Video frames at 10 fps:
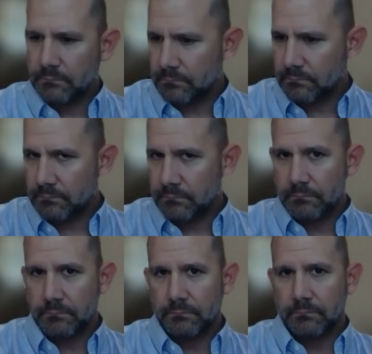
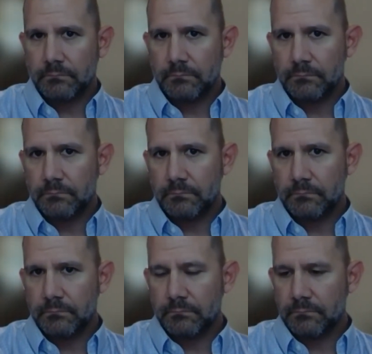
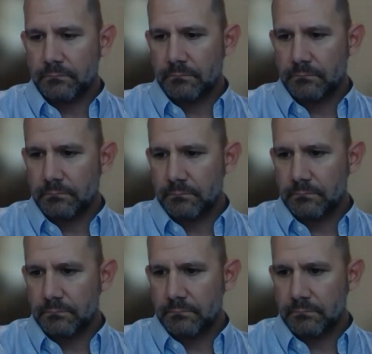
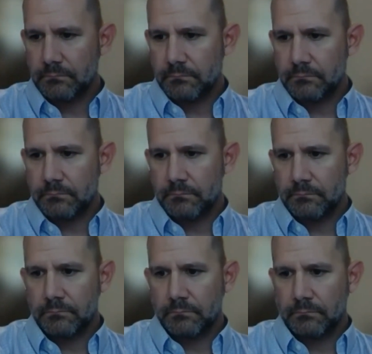
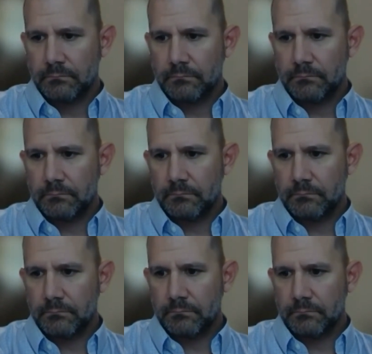
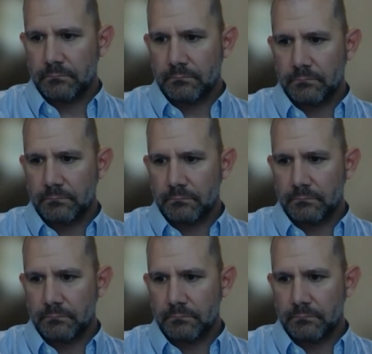Nobody speaks.